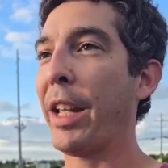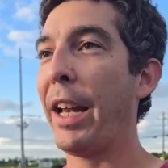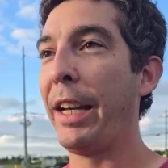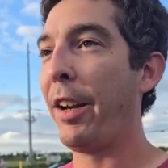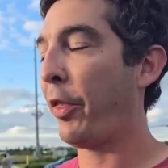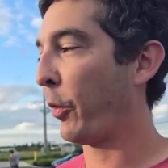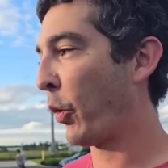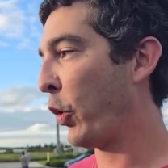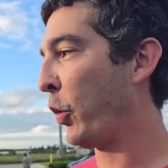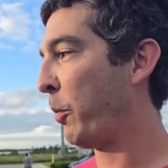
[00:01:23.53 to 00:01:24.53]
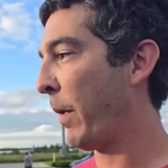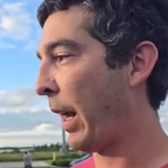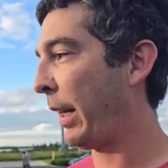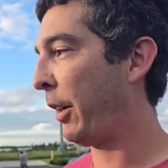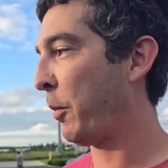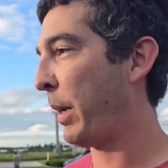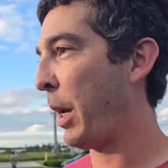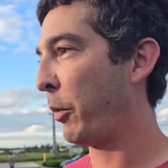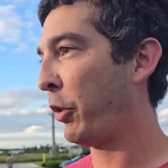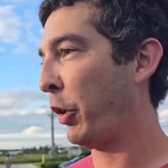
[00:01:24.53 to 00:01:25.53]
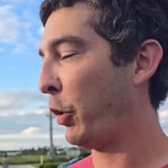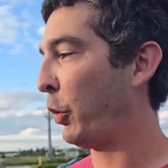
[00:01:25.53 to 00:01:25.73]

Because I needed the room. I needed to be able